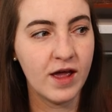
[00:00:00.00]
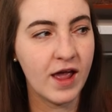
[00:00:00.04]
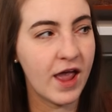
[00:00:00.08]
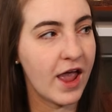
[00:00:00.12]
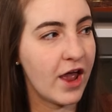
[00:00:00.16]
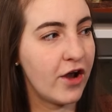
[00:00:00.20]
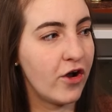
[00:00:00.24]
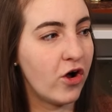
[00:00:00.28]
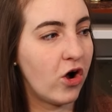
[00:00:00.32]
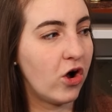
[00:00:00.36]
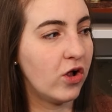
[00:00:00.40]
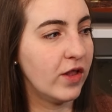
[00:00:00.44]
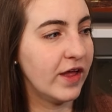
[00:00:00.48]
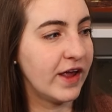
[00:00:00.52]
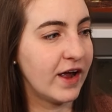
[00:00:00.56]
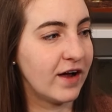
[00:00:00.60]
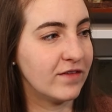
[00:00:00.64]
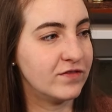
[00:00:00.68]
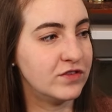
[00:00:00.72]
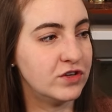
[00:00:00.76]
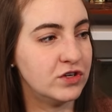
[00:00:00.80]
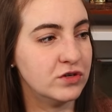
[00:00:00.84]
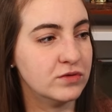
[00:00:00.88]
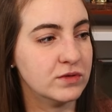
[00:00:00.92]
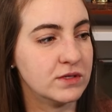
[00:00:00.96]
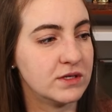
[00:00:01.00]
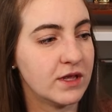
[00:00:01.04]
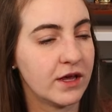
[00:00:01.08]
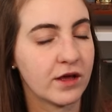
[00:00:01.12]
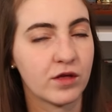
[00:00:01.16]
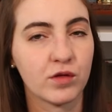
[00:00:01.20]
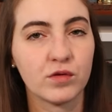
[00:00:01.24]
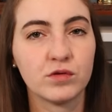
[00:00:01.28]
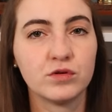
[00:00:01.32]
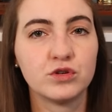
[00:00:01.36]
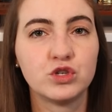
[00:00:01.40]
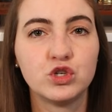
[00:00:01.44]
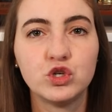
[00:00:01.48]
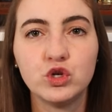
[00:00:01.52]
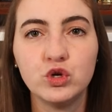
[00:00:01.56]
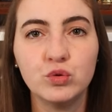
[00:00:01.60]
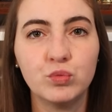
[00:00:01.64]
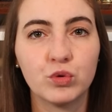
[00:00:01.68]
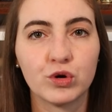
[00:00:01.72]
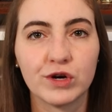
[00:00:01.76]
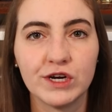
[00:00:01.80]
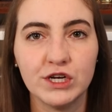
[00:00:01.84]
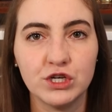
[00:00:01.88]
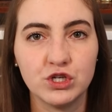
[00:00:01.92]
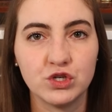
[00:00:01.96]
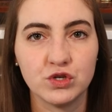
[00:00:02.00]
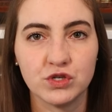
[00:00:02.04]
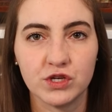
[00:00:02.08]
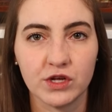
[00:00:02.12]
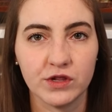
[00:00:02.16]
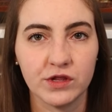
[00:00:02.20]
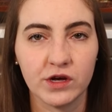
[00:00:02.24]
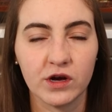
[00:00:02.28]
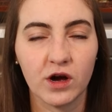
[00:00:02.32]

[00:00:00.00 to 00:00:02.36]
and all I have to do is like 2 more inches on the